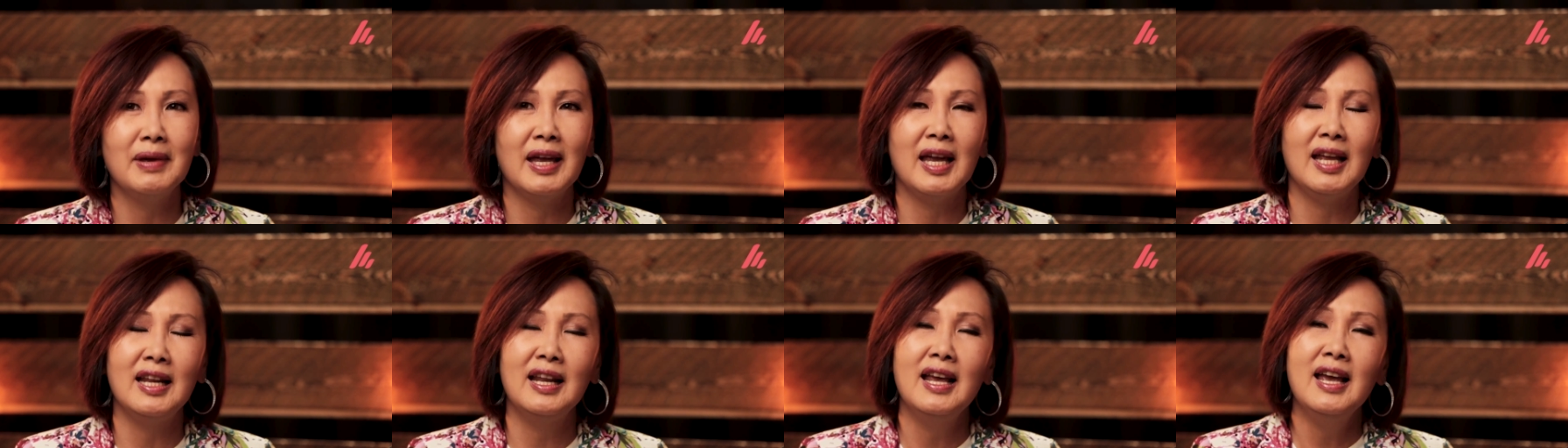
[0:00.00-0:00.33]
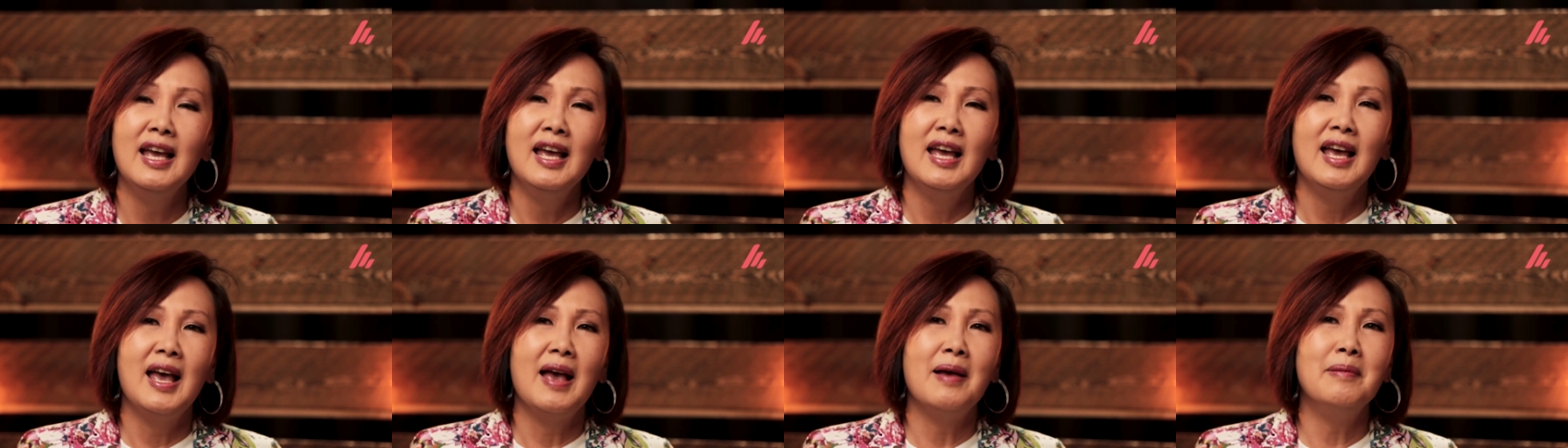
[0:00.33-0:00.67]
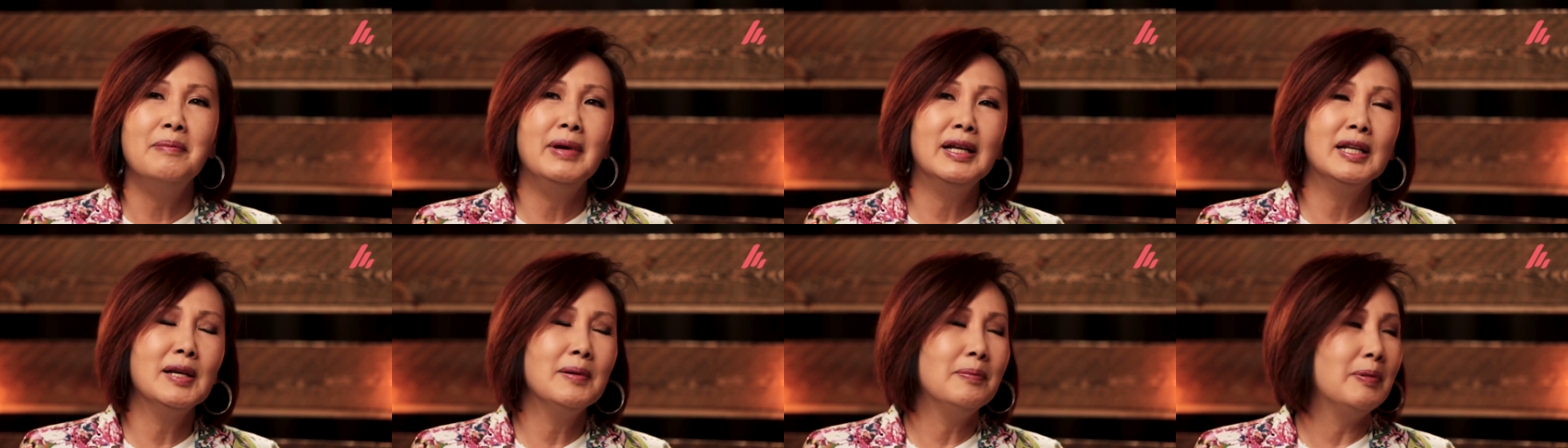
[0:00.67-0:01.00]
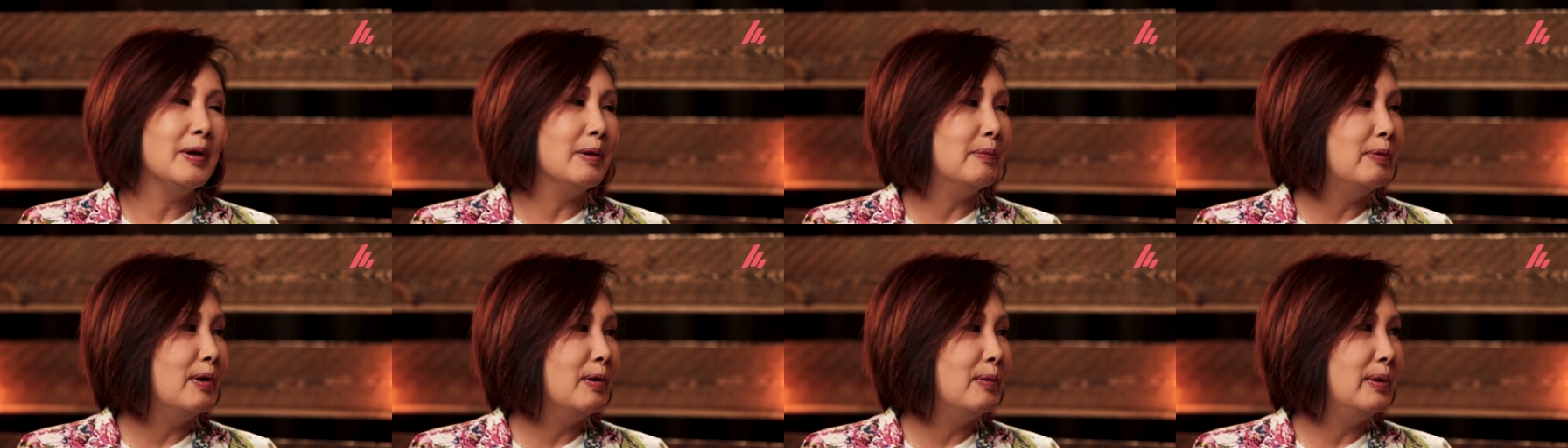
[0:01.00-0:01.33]
And, and many
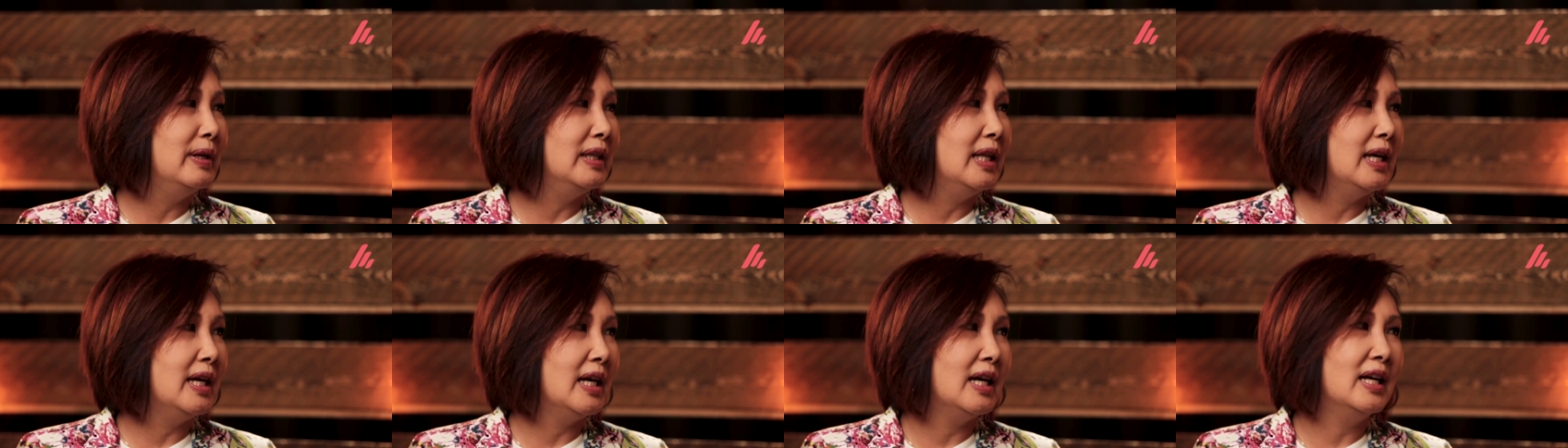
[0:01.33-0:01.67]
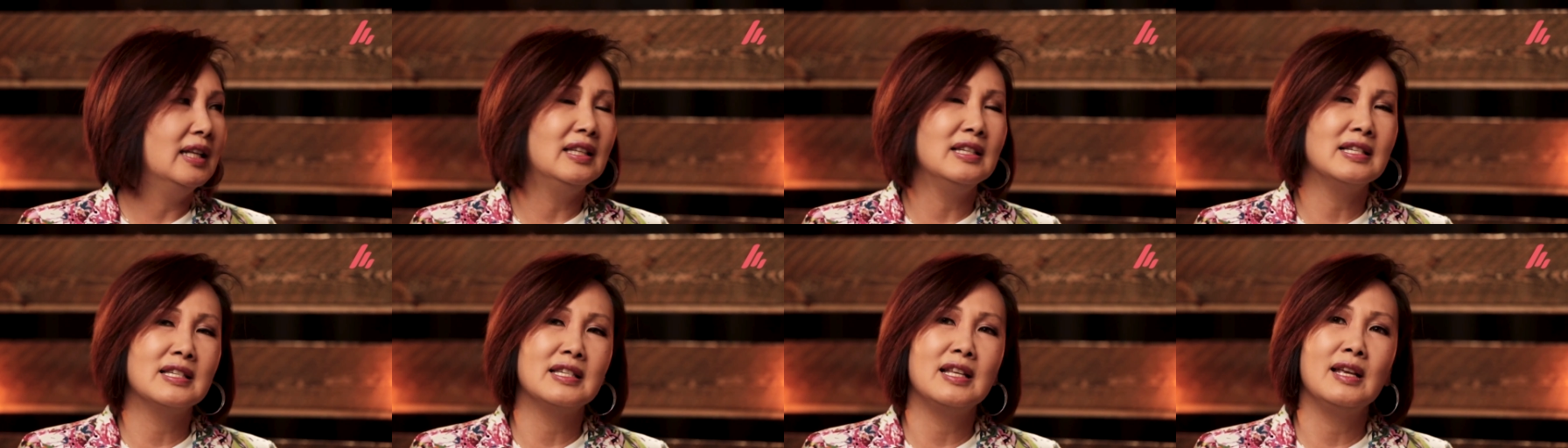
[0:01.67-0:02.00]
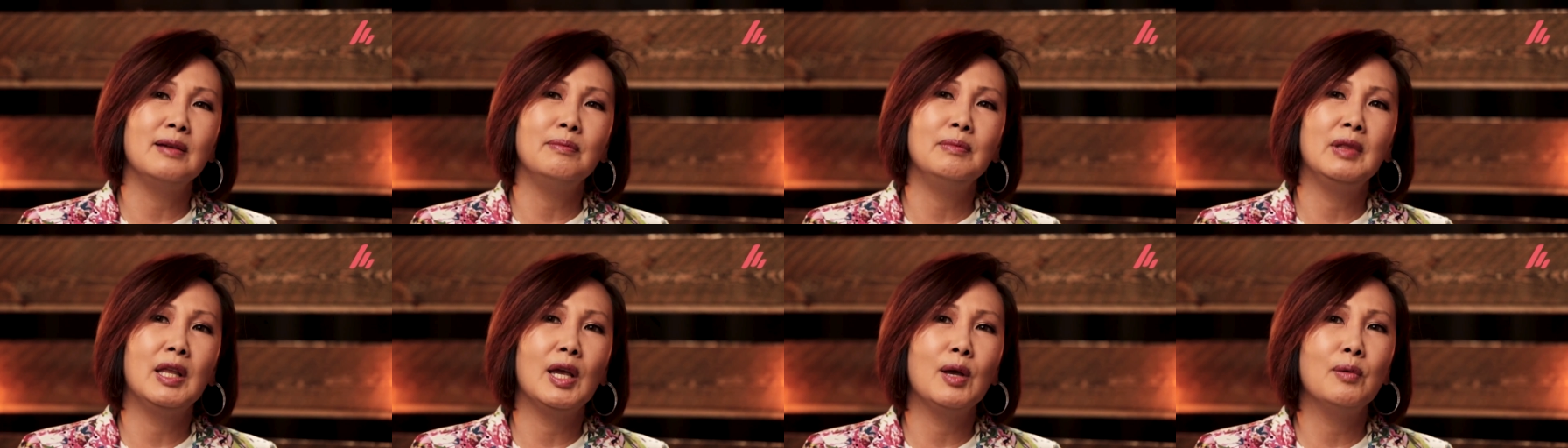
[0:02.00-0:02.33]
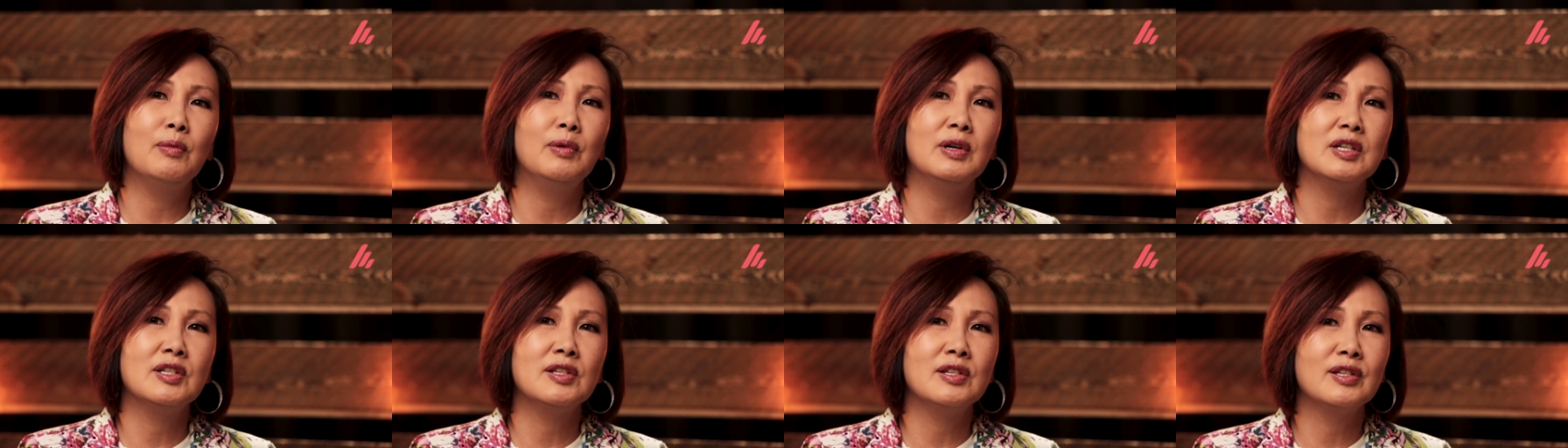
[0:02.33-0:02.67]
people, when they heard this name, they
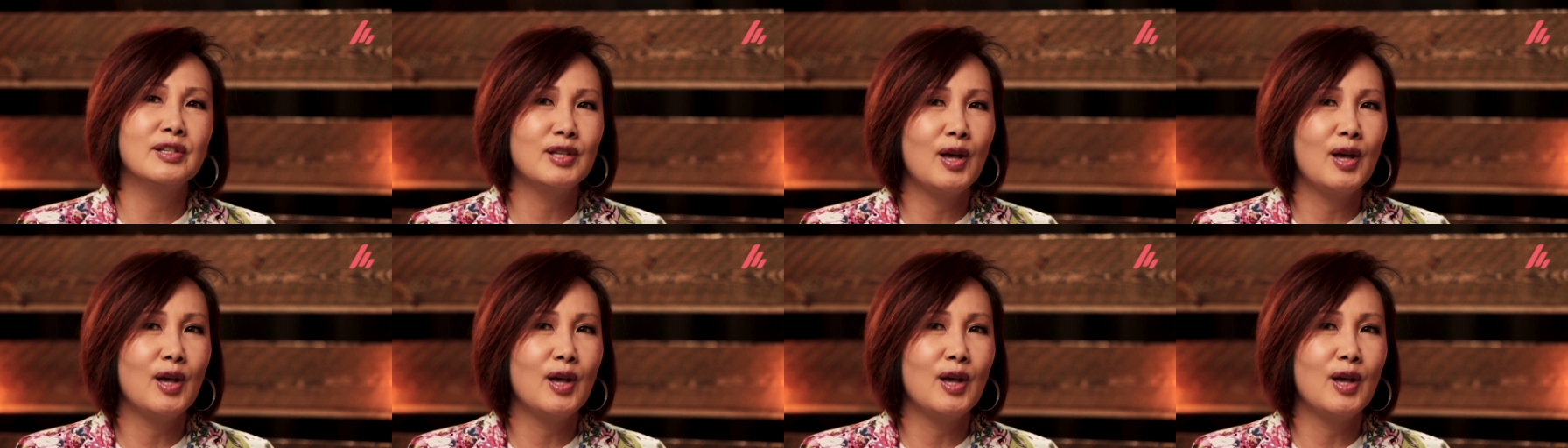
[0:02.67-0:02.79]
were